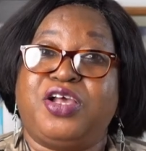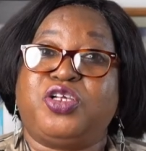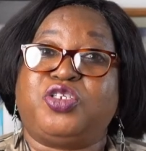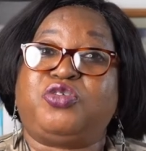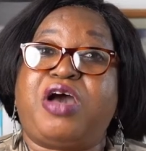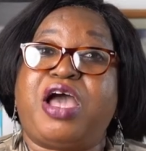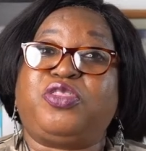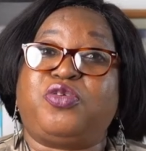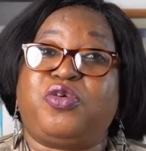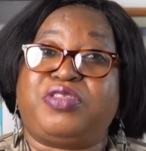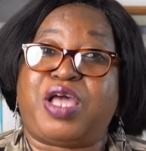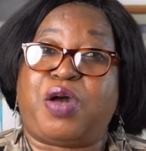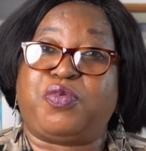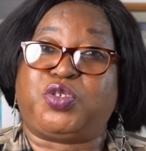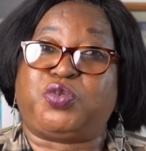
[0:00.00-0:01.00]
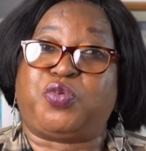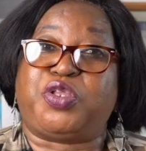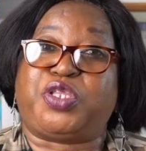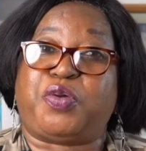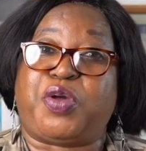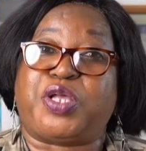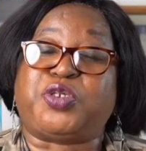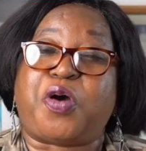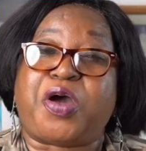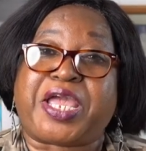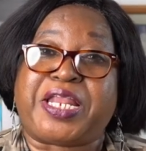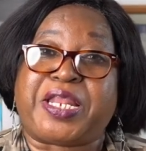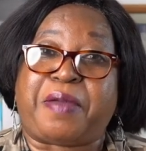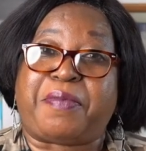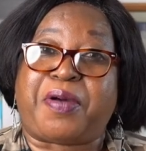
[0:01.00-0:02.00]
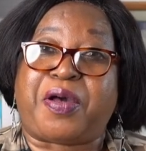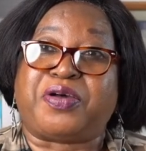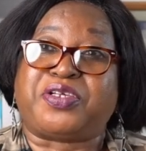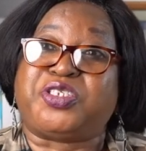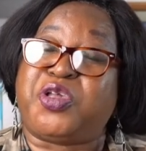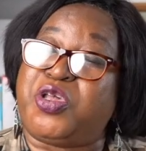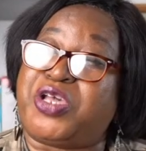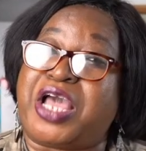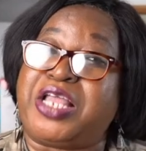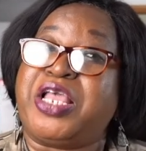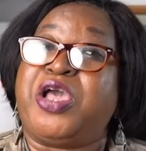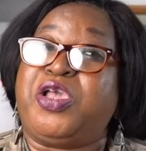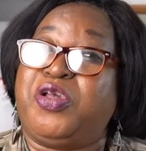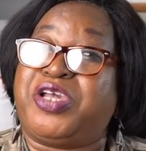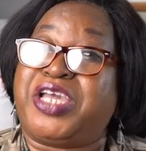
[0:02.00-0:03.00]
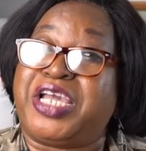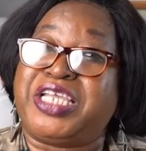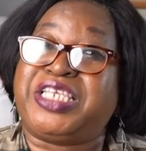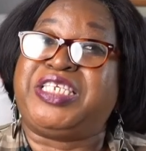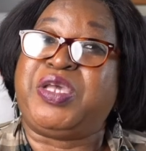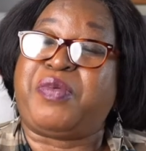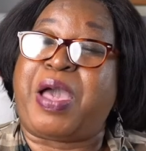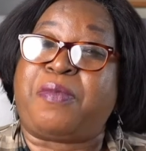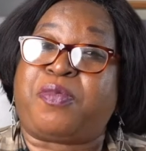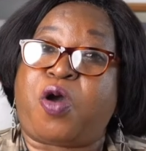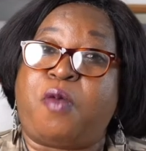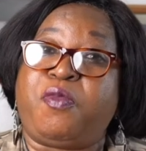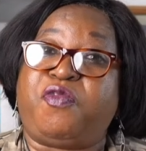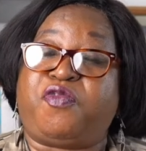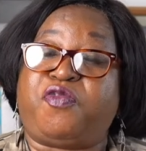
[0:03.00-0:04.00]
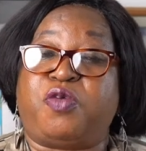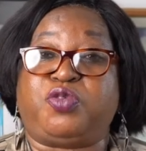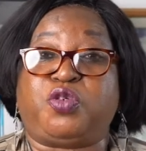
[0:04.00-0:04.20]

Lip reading: So I thought that was what they were talking about. So you can see where I'm coming from.